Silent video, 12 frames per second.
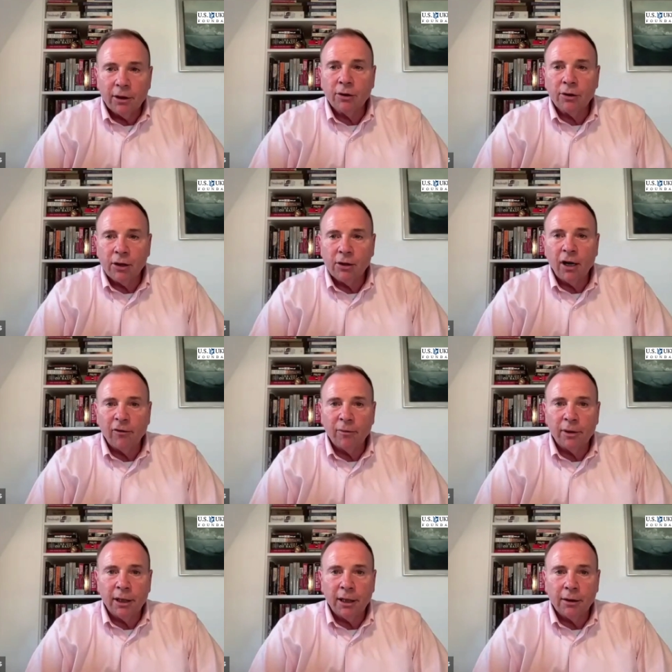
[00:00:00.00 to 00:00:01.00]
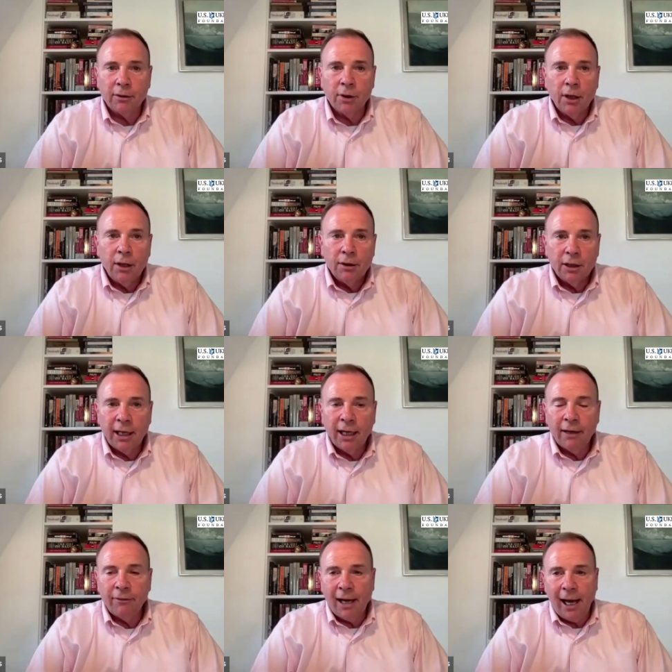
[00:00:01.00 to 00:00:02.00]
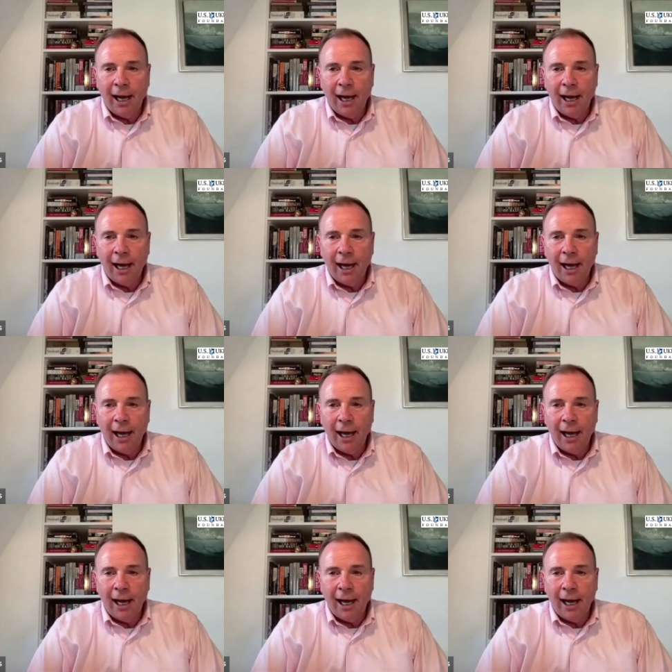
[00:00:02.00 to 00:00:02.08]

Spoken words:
This government is, that they have